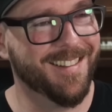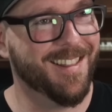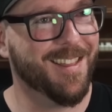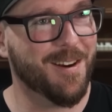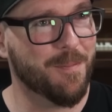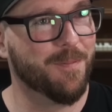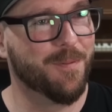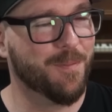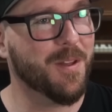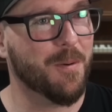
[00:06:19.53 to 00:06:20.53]

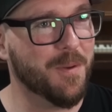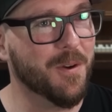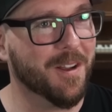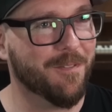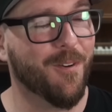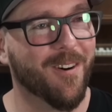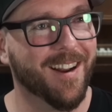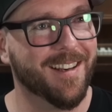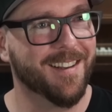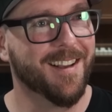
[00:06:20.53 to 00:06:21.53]
therapeutic for
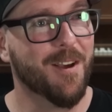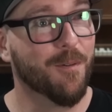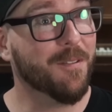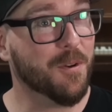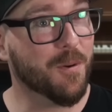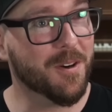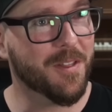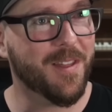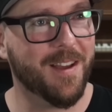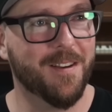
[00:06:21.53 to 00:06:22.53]
it? What if there were
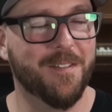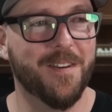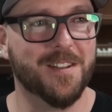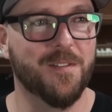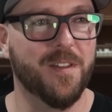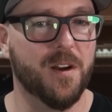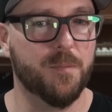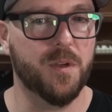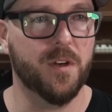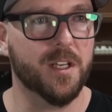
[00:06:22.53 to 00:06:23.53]
effective
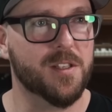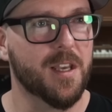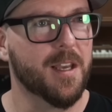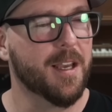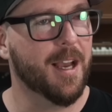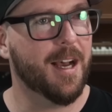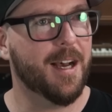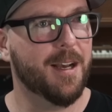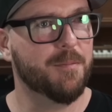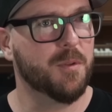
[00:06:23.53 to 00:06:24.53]
therapeutics?
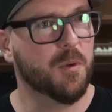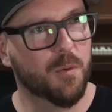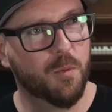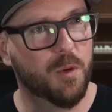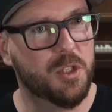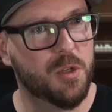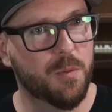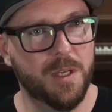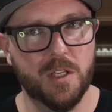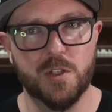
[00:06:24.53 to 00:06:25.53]
Would you
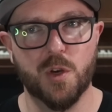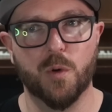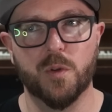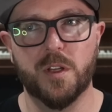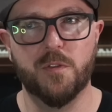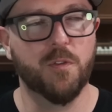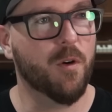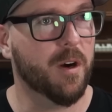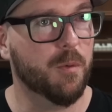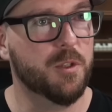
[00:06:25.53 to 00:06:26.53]
be totally
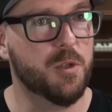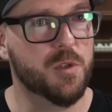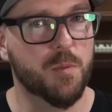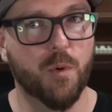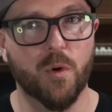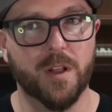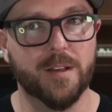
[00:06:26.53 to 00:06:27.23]
for it? Would you support it?